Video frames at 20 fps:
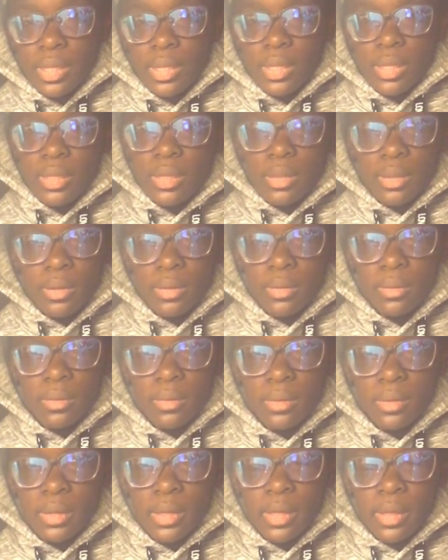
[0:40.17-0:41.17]
and killed,
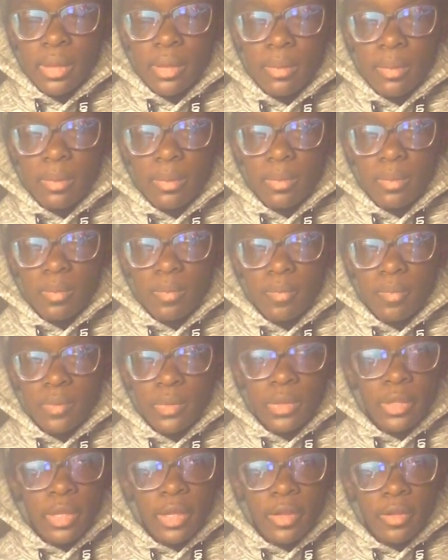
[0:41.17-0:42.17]
and
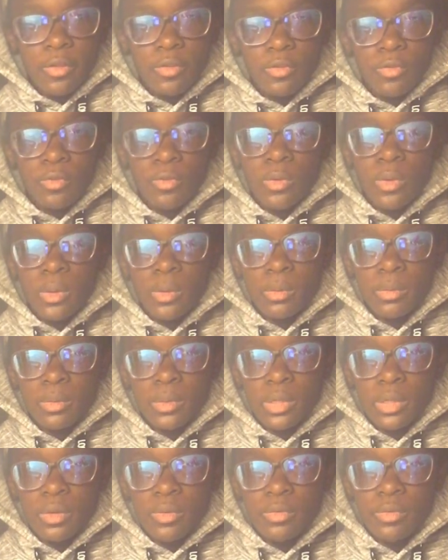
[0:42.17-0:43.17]
that formed
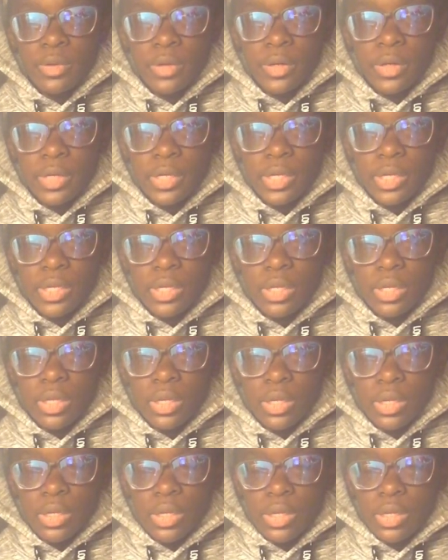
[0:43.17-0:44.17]
a very
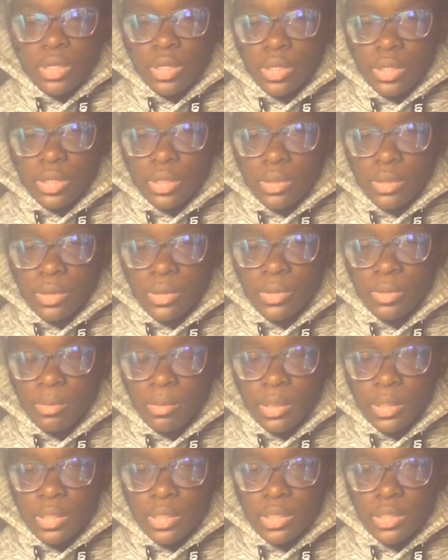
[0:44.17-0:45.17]

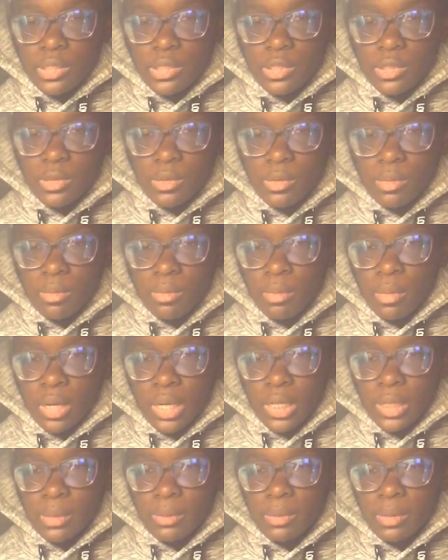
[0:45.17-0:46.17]
humongous
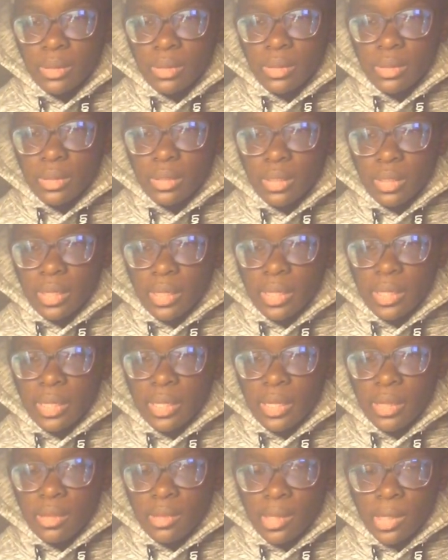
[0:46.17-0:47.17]
mob
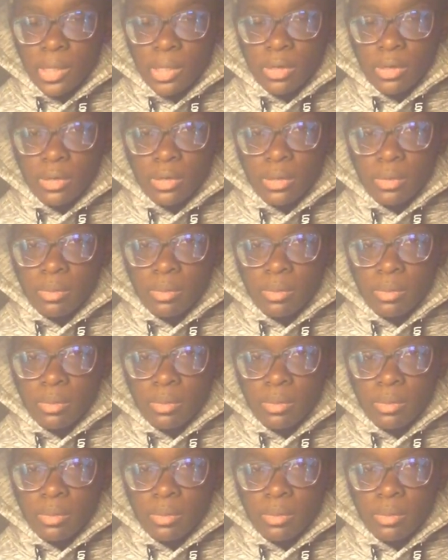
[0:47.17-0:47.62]
against other